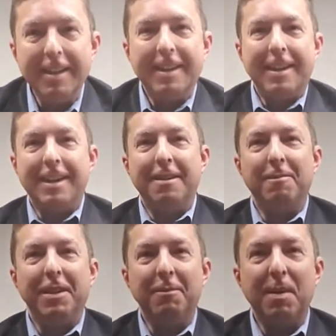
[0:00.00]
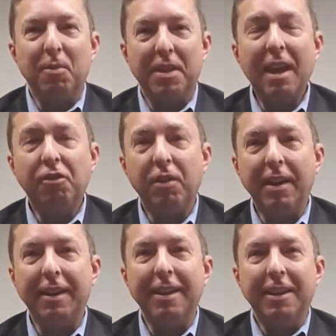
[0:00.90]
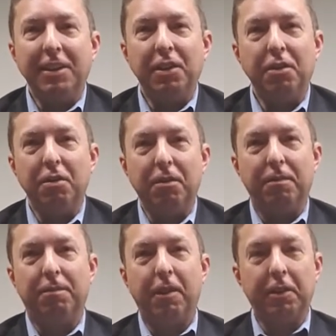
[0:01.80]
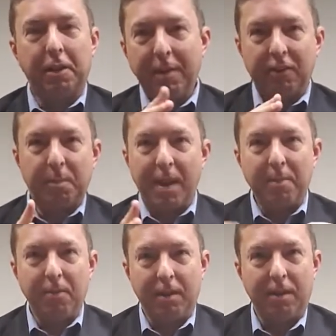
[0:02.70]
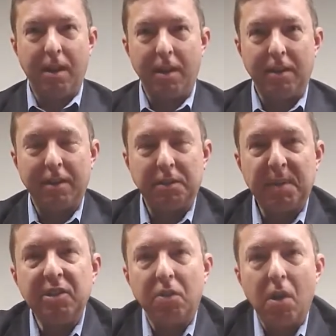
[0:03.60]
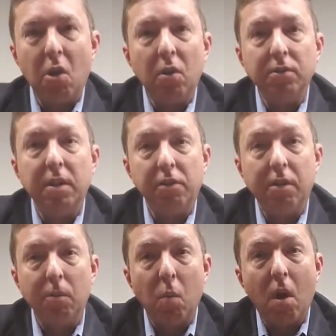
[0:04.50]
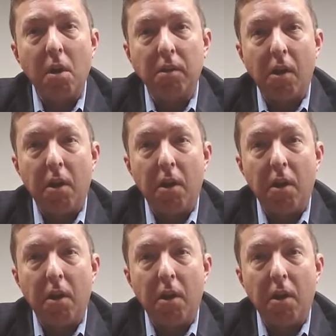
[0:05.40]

You remember that trick? You folded a piece of paper and cut a special hole so you could walk